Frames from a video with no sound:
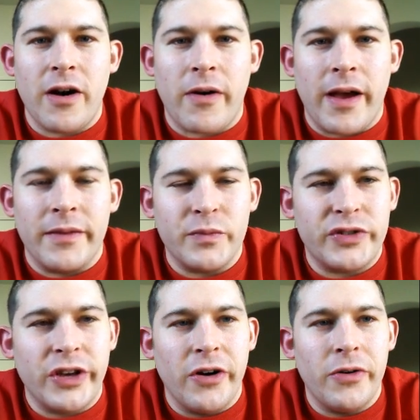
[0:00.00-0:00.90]
Okay,
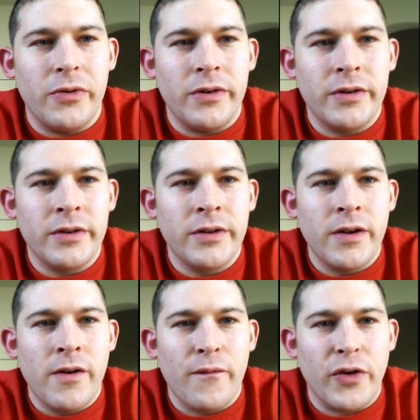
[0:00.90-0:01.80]
so
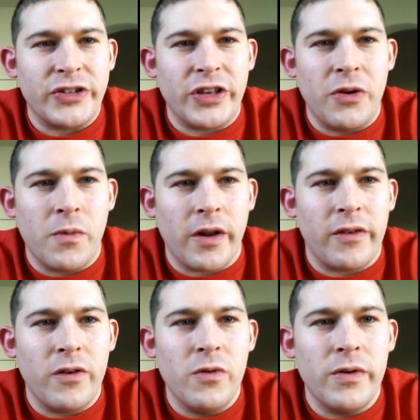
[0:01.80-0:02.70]
first thing you want
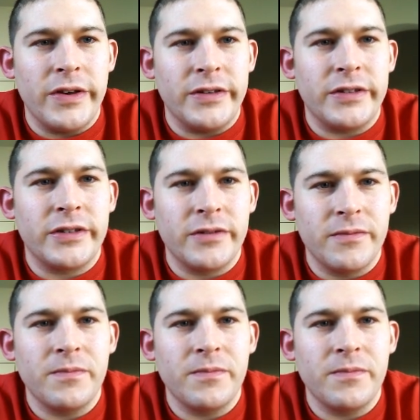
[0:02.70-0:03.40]
to do is